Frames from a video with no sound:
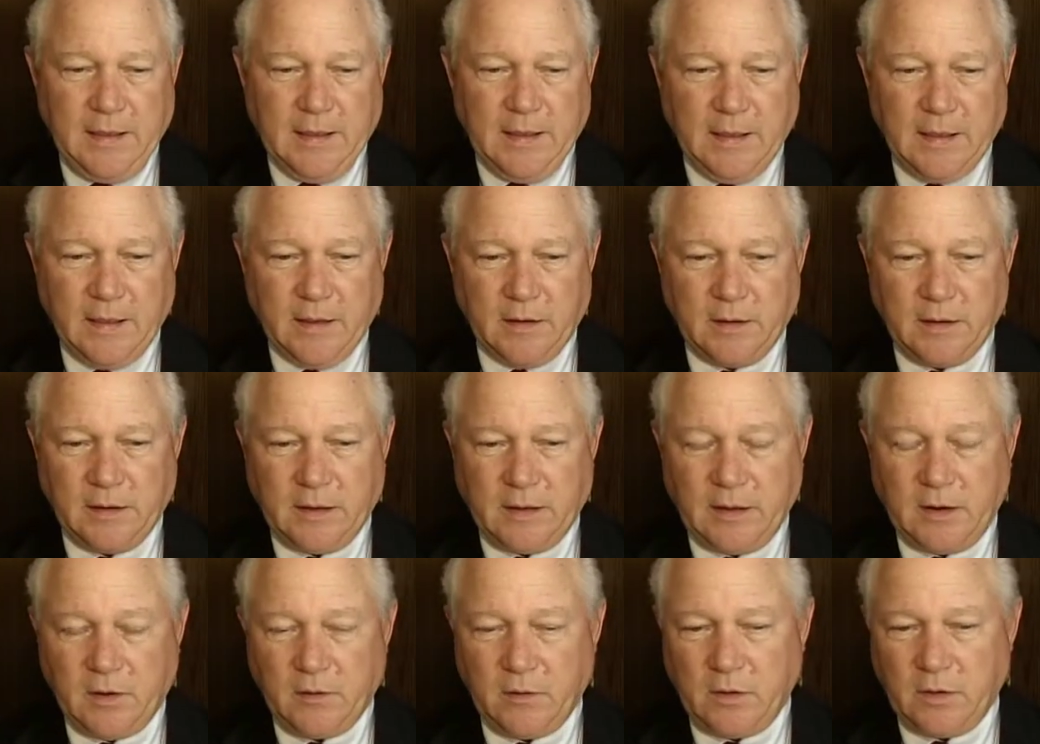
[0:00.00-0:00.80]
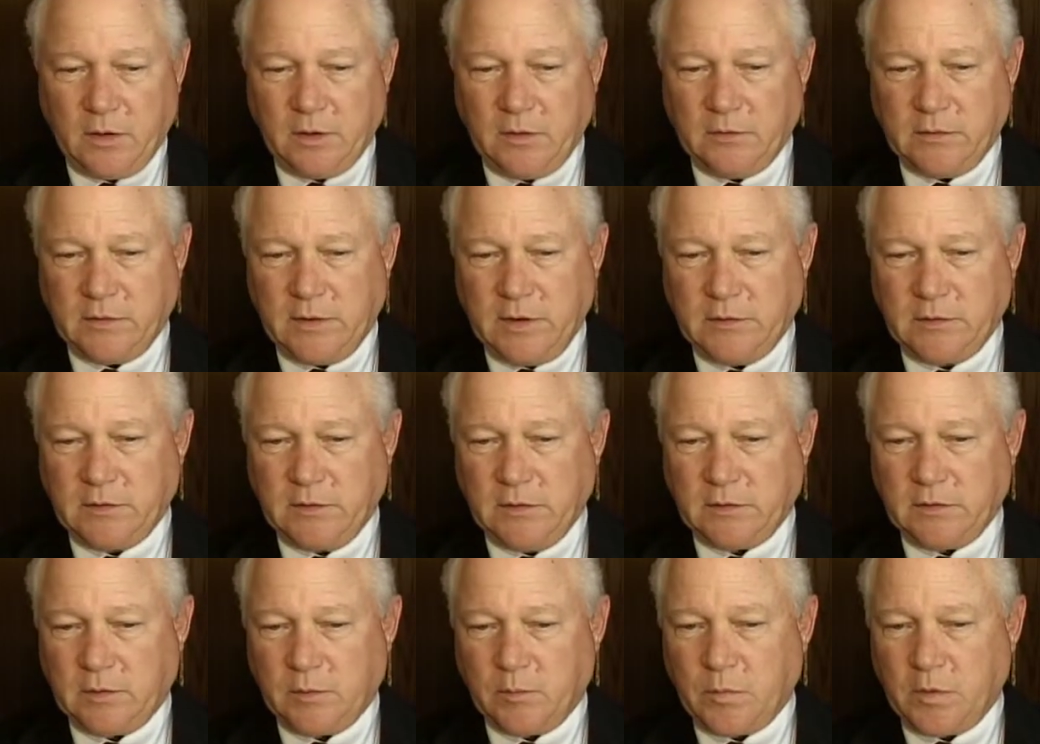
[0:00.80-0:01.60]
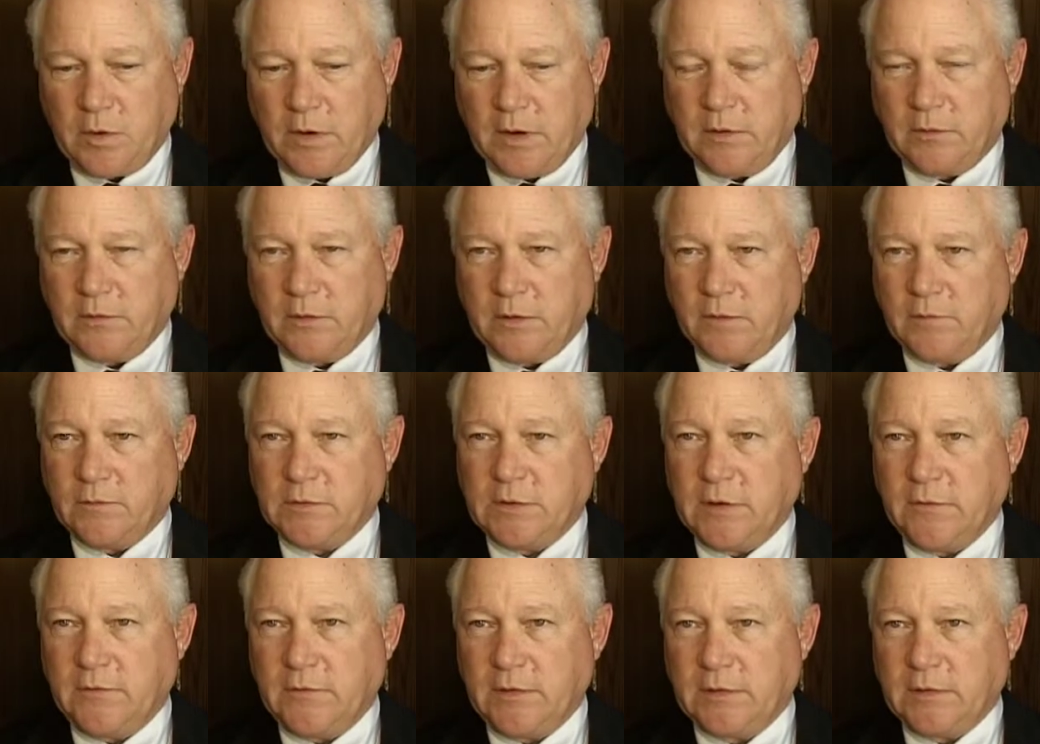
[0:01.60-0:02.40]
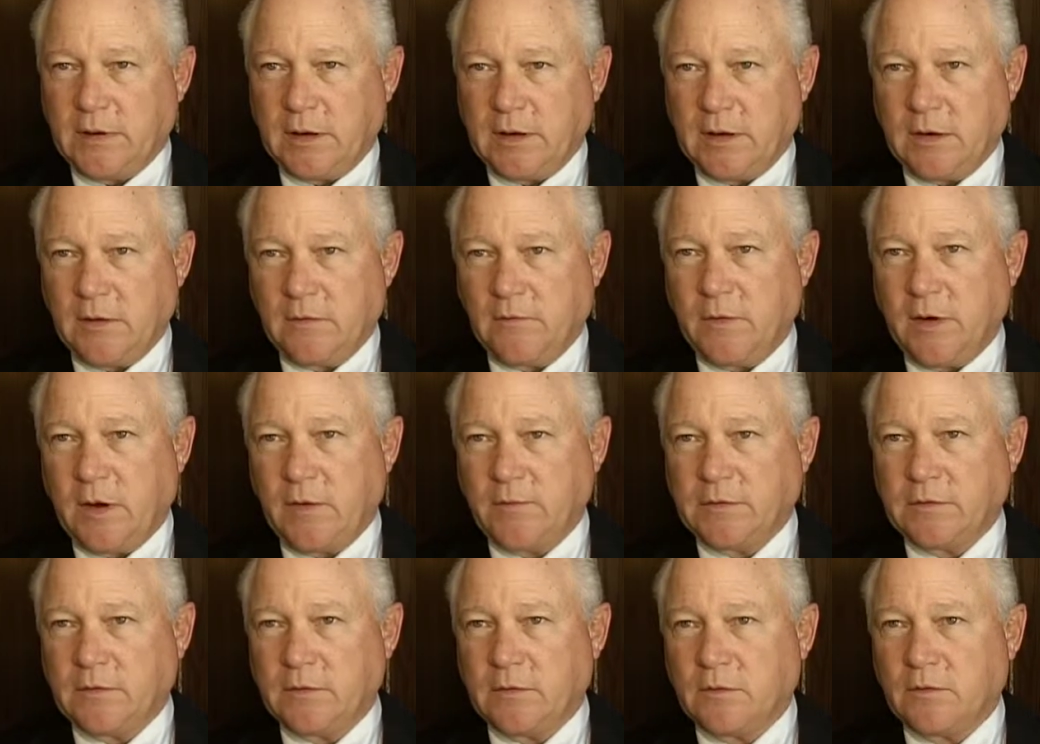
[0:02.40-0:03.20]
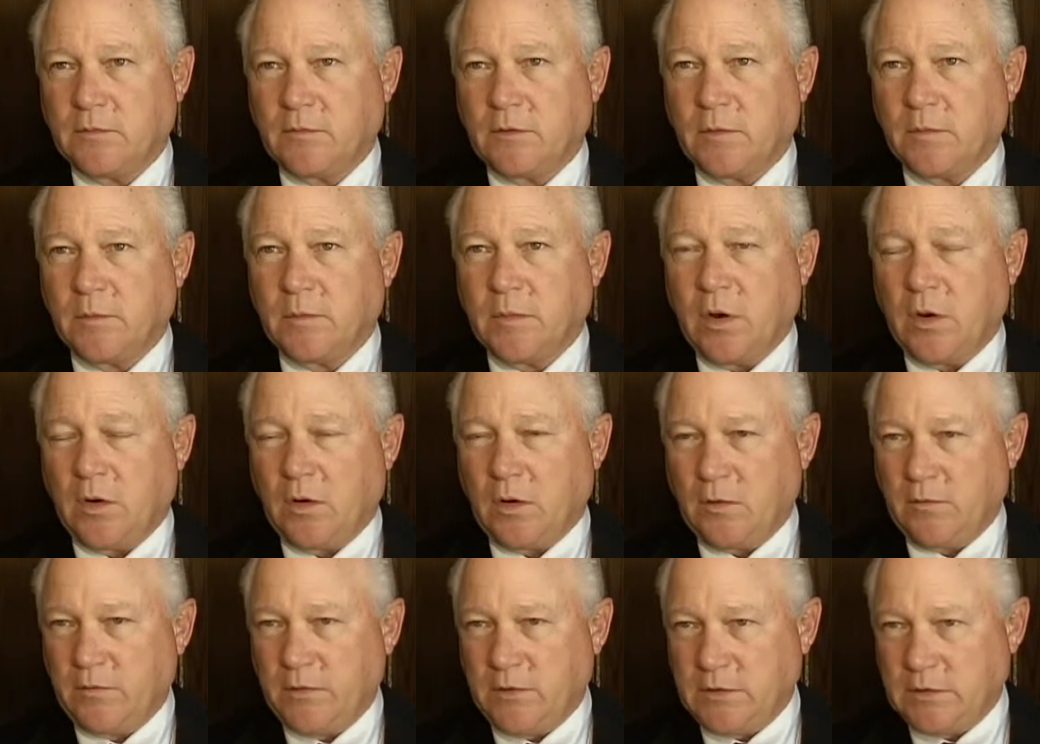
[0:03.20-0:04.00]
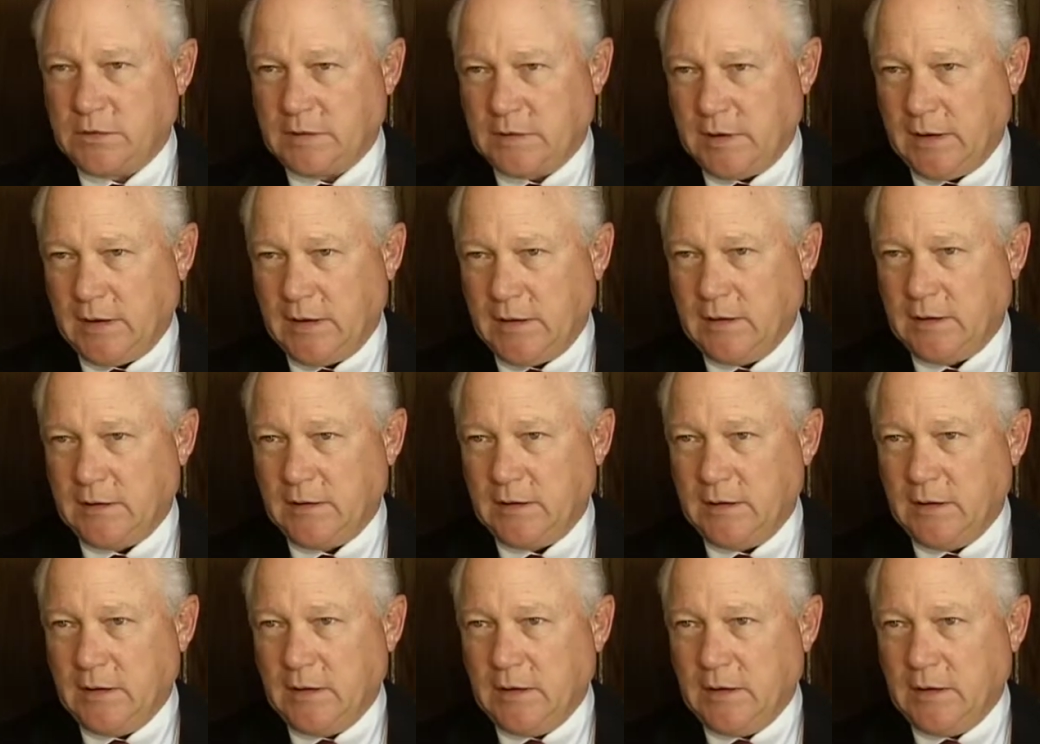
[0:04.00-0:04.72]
And our organization is comprised of chief executive officers from all over the state